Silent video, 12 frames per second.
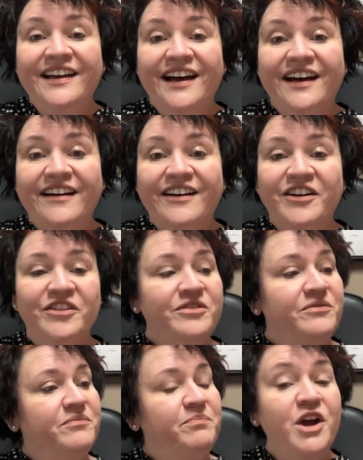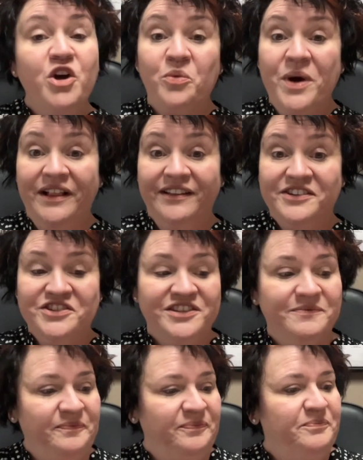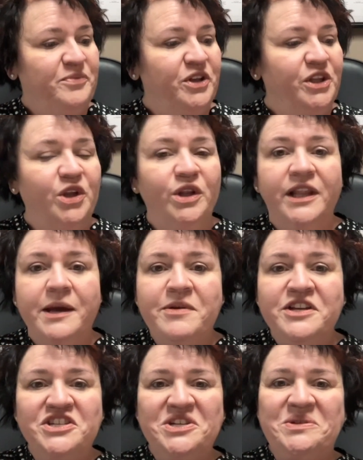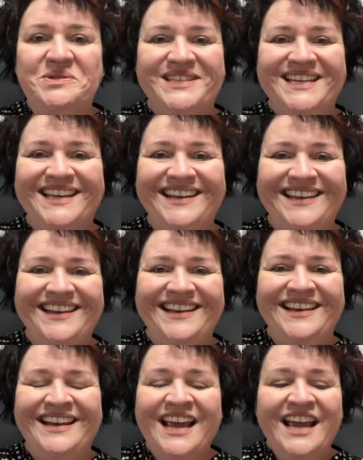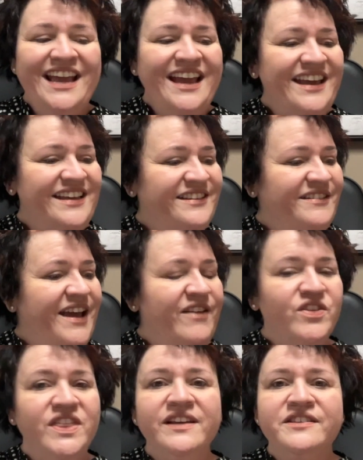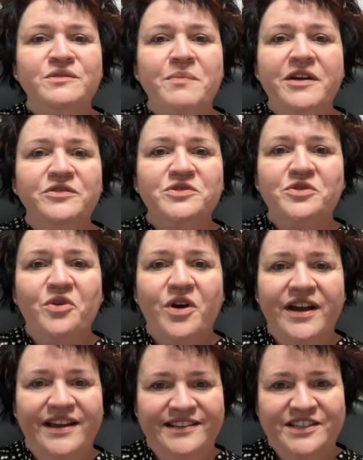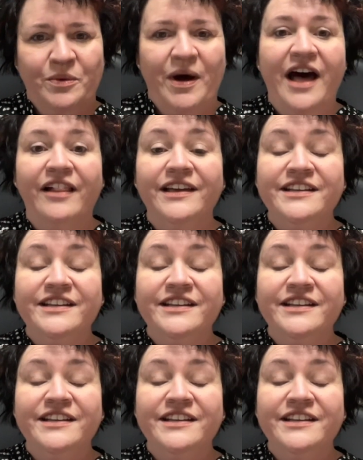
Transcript: uh, pickle relish put a little lemon juice in it and it everything smells great. So I'll